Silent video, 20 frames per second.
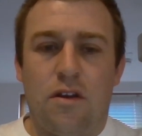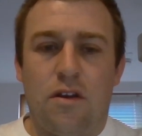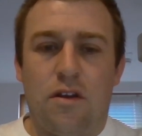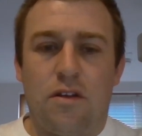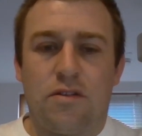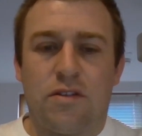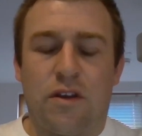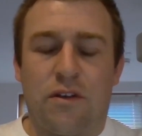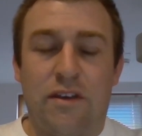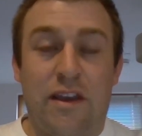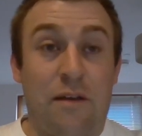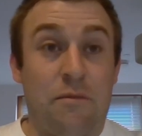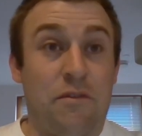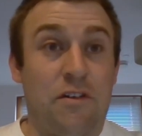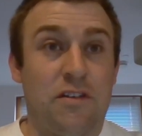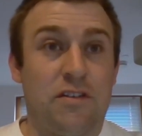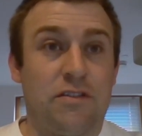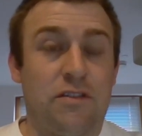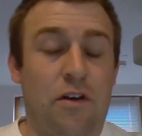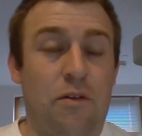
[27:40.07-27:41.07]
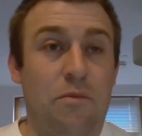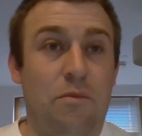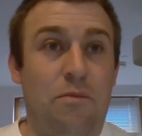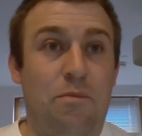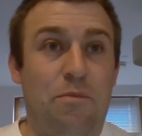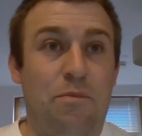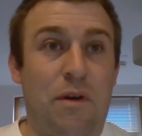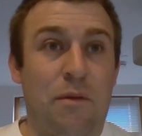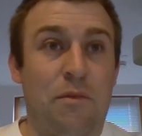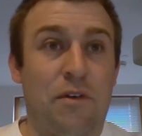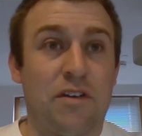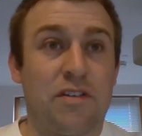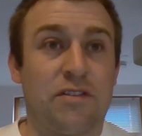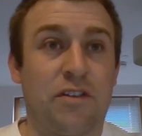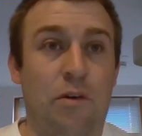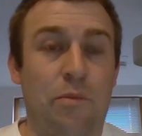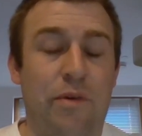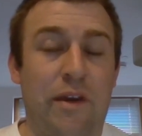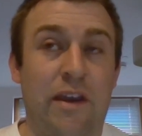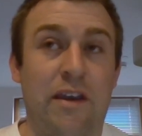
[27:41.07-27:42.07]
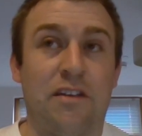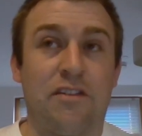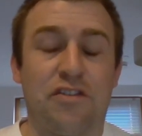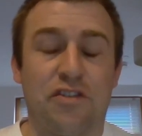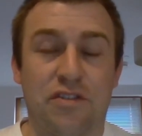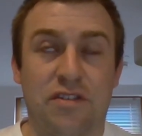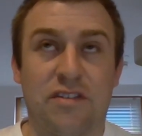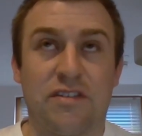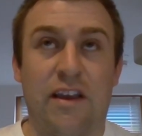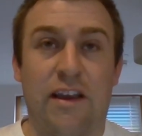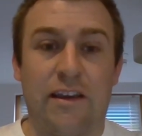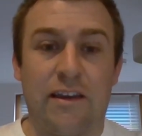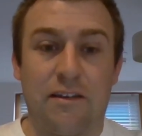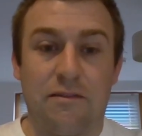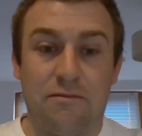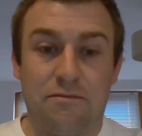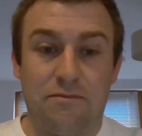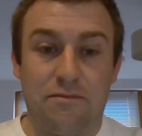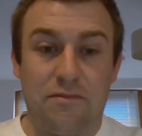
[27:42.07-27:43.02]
So yeah, I'm going to stop here and just say,